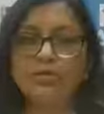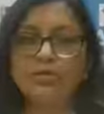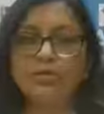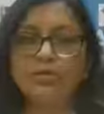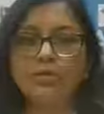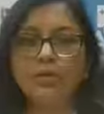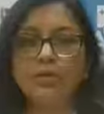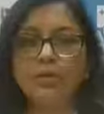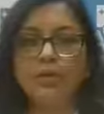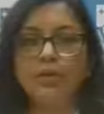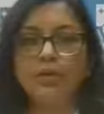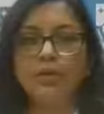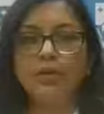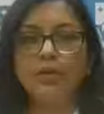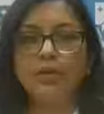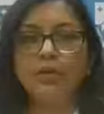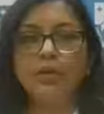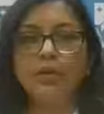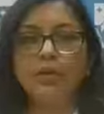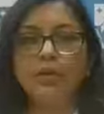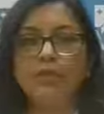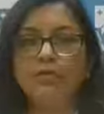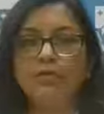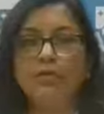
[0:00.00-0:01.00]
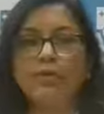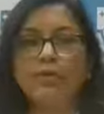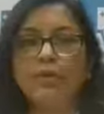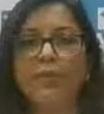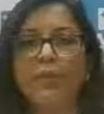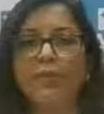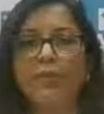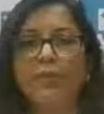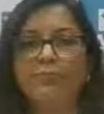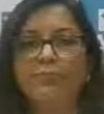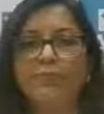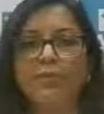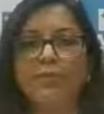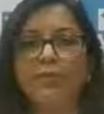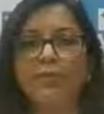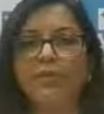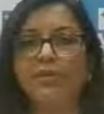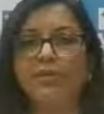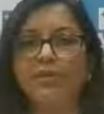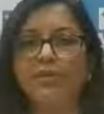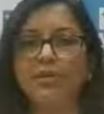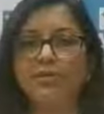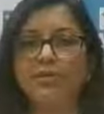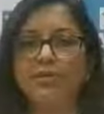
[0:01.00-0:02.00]
So you might have 2 or
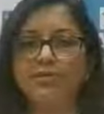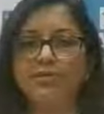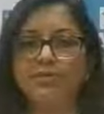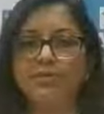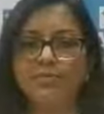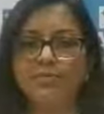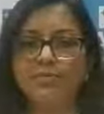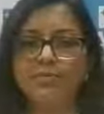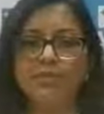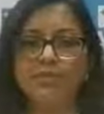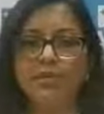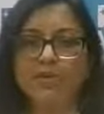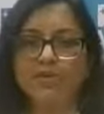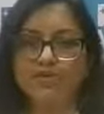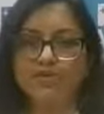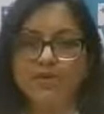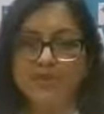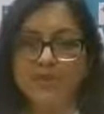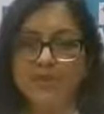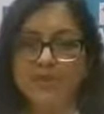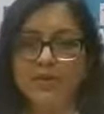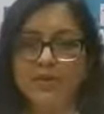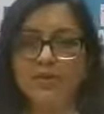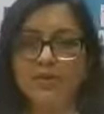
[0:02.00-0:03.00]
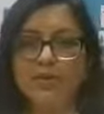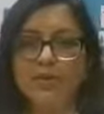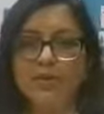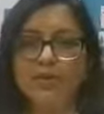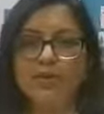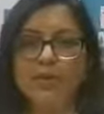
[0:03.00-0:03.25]
3 symptoms of these,